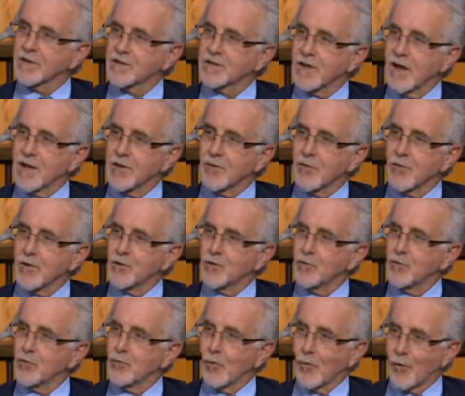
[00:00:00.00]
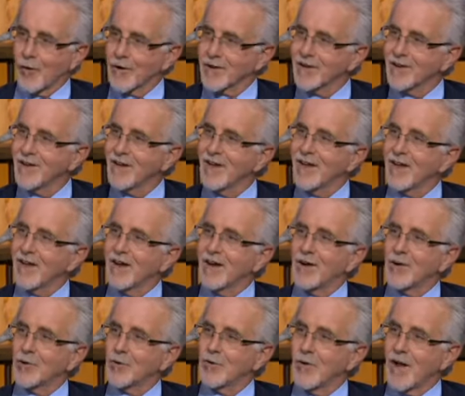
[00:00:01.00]
designer in New York
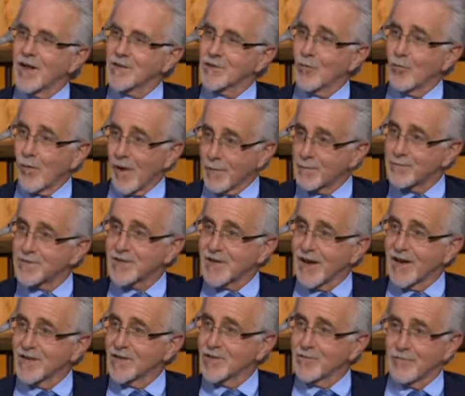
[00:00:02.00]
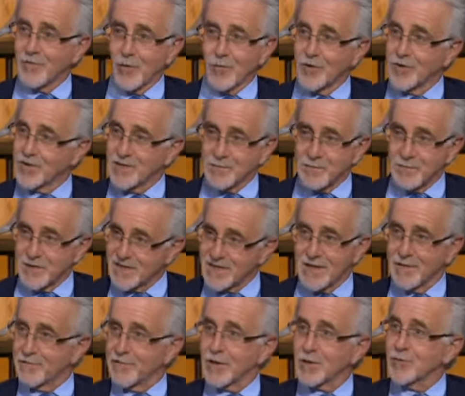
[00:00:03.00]
uh, who has a website devoted
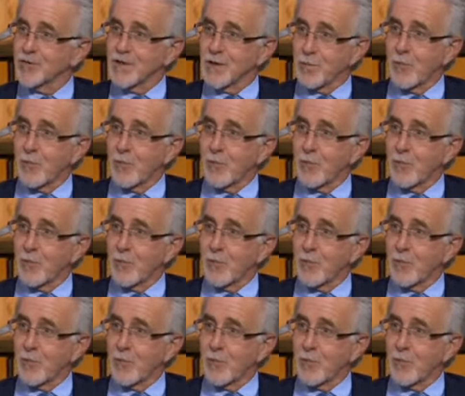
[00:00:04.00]
specifically to